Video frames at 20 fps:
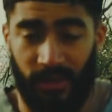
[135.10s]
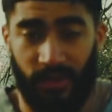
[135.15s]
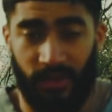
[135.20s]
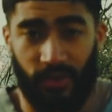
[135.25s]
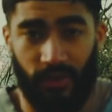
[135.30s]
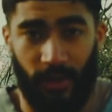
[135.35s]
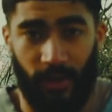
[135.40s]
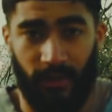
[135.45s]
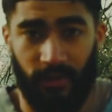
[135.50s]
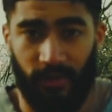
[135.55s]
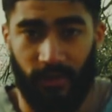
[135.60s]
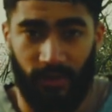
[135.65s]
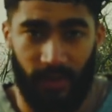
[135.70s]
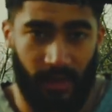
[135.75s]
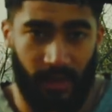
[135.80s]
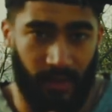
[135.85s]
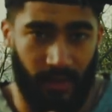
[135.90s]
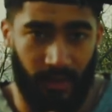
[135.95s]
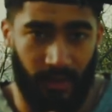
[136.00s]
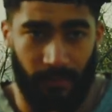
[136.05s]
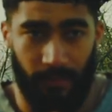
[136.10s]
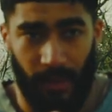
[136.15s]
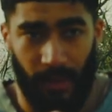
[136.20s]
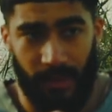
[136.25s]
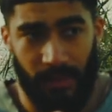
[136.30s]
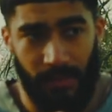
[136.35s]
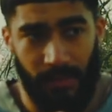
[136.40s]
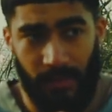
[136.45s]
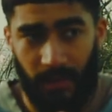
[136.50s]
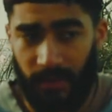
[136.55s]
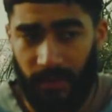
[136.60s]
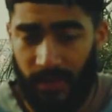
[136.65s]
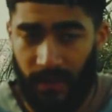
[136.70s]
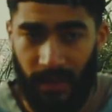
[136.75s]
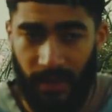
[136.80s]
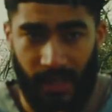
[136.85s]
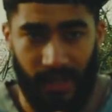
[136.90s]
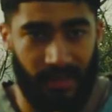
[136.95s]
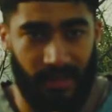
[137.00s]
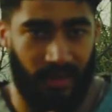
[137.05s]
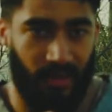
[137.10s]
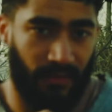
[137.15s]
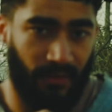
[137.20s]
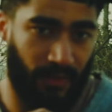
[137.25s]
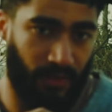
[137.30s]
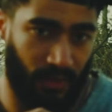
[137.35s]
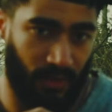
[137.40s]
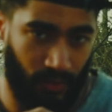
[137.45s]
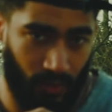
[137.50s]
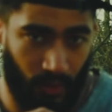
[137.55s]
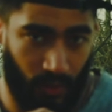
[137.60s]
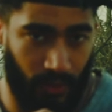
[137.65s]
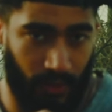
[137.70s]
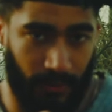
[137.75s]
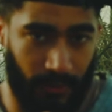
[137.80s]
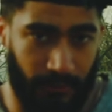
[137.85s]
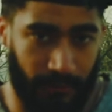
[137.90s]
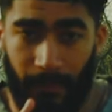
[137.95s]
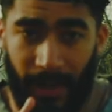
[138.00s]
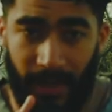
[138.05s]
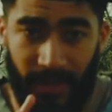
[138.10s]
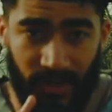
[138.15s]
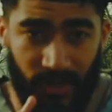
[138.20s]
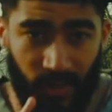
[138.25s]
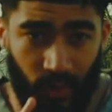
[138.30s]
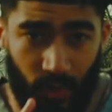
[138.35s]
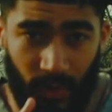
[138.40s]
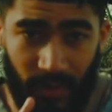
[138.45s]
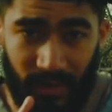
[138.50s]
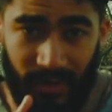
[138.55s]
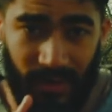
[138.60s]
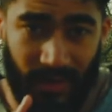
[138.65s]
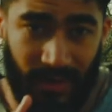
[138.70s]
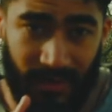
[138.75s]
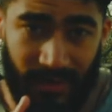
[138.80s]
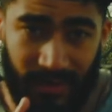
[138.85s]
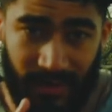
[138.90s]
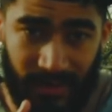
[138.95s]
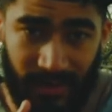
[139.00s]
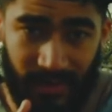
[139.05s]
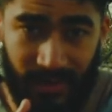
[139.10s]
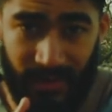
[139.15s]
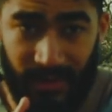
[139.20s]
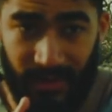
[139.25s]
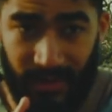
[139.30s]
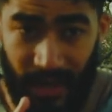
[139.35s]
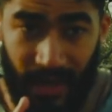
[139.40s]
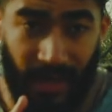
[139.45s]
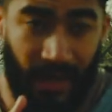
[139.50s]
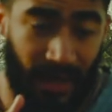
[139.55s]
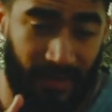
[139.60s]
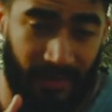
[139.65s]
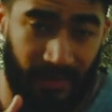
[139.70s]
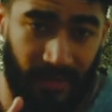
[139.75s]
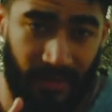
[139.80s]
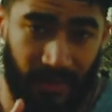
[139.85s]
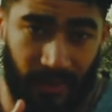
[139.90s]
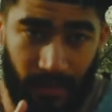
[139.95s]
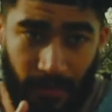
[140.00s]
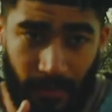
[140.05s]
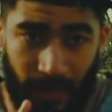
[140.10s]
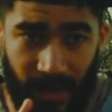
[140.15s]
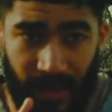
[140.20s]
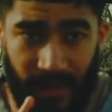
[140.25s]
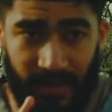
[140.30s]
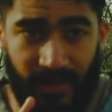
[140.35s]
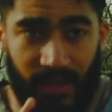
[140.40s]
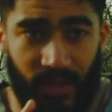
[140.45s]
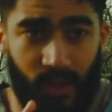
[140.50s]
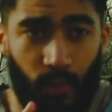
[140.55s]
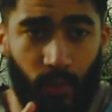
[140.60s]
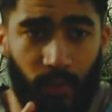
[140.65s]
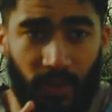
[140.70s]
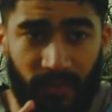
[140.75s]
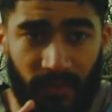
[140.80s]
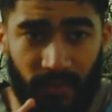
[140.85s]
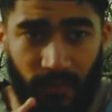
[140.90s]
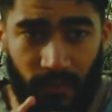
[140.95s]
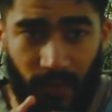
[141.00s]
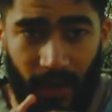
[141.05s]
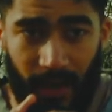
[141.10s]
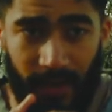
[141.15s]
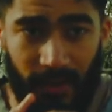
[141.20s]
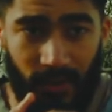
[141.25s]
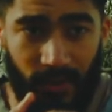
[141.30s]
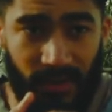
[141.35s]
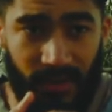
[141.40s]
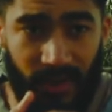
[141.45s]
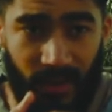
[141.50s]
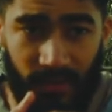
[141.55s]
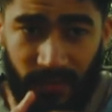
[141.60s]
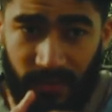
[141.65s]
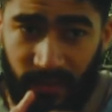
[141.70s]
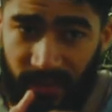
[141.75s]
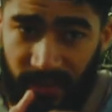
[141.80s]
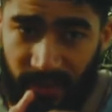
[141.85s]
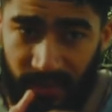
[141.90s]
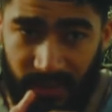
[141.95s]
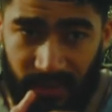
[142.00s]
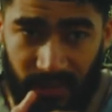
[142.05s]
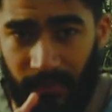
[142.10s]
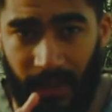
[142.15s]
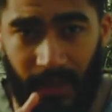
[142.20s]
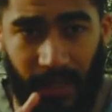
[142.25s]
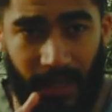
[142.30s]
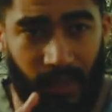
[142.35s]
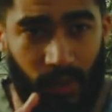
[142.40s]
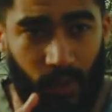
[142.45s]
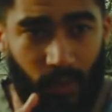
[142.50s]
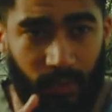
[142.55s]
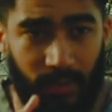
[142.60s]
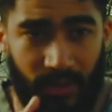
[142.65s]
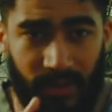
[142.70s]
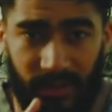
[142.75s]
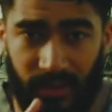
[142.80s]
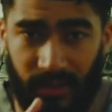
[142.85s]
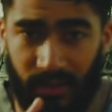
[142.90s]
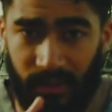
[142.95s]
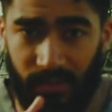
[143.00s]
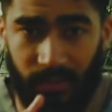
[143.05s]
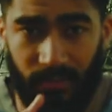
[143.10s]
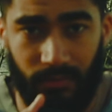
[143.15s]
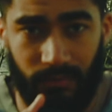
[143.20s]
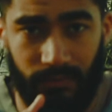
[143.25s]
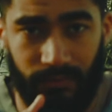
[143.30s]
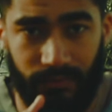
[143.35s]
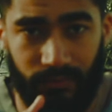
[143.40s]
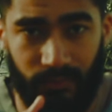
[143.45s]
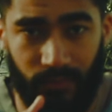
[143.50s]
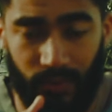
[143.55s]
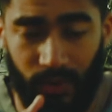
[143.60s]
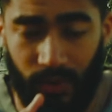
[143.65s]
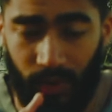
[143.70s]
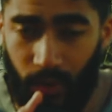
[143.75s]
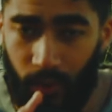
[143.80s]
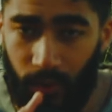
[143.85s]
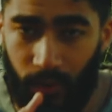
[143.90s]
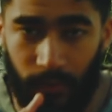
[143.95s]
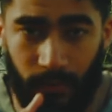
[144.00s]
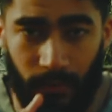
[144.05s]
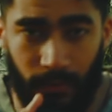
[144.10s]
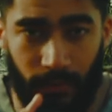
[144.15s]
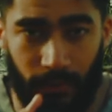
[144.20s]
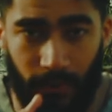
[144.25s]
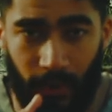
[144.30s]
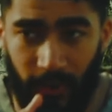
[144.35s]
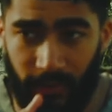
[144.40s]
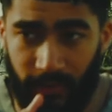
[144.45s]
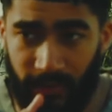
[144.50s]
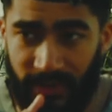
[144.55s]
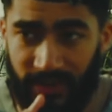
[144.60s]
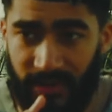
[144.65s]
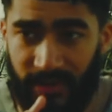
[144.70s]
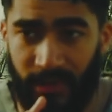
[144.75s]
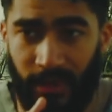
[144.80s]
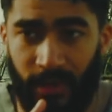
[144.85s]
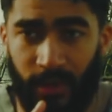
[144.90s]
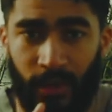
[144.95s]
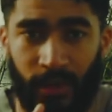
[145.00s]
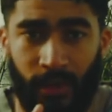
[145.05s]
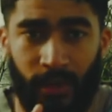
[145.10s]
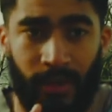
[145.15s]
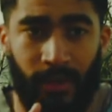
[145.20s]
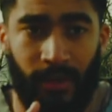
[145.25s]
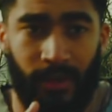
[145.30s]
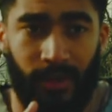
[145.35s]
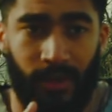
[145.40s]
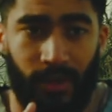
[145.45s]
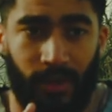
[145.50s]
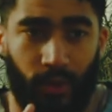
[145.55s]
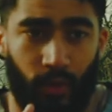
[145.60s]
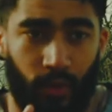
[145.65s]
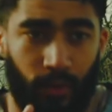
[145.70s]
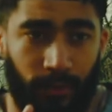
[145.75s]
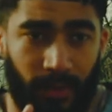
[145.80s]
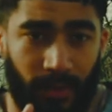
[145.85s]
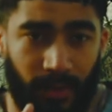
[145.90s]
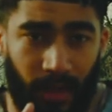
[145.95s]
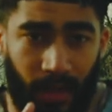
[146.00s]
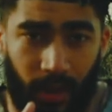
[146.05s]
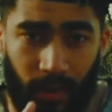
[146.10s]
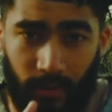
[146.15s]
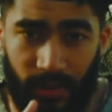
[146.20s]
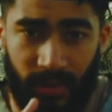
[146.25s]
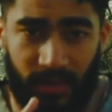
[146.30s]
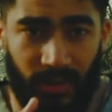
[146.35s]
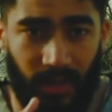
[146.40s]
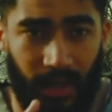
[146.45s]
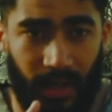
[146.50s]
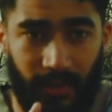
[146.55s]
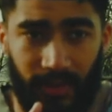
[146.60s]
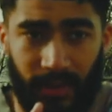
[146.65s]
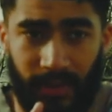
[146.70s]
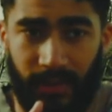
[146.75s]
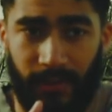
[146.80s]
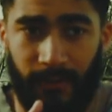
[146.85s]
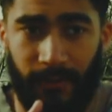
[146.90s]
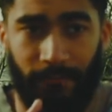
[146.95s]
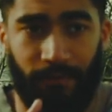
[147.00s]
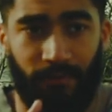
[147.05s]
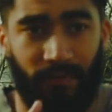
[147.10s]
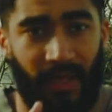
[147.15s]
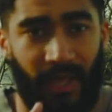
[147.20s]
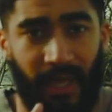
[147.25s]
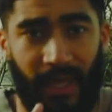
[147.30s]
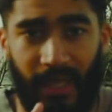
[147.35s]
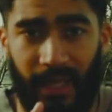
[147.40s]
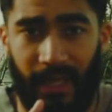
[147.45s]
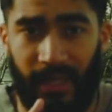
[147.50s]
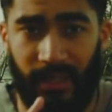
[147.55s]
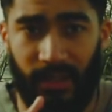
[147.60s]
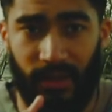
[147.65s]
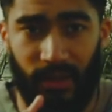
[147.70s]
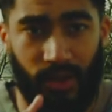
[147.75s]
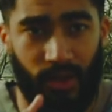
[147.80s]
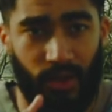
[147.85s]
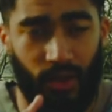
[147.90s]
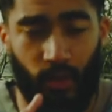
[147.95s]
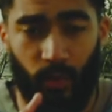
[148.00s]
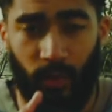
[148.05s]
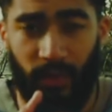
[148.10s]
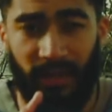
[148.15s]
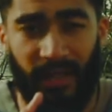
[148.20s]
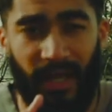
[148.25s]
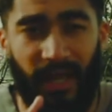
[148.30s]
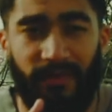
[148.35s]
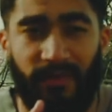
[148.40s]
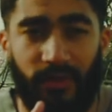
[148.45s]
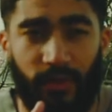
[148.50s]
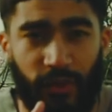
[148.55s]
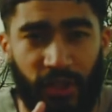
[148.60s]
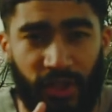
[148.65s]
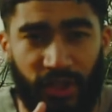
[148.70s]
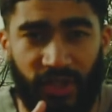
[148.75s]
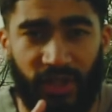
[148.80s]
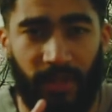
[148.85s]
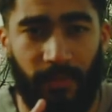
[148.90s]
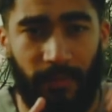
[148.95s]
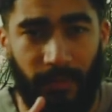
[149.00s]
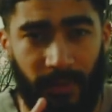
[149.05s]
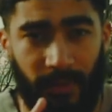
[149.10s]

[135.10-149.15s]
in strength training. Bodybuilding is a different story. By doing this that I did in the past, you will fry your nervous system and you will see no progress. You'll be always tired and you will never reach the